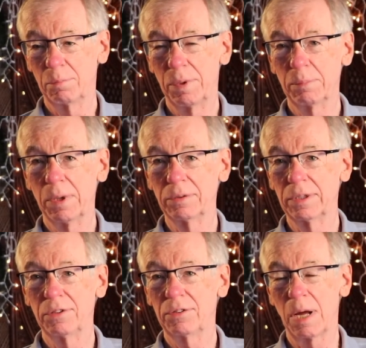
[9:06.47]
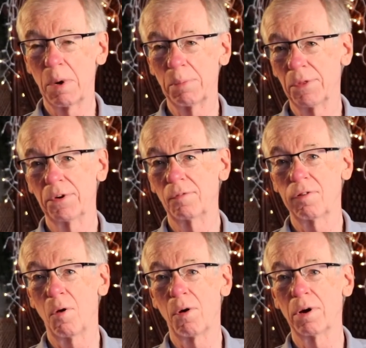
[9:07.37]
Big building. They used to have up on the 3rd
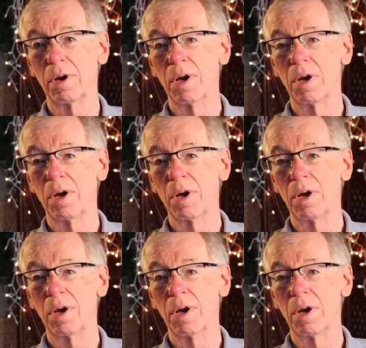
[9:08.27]
floor.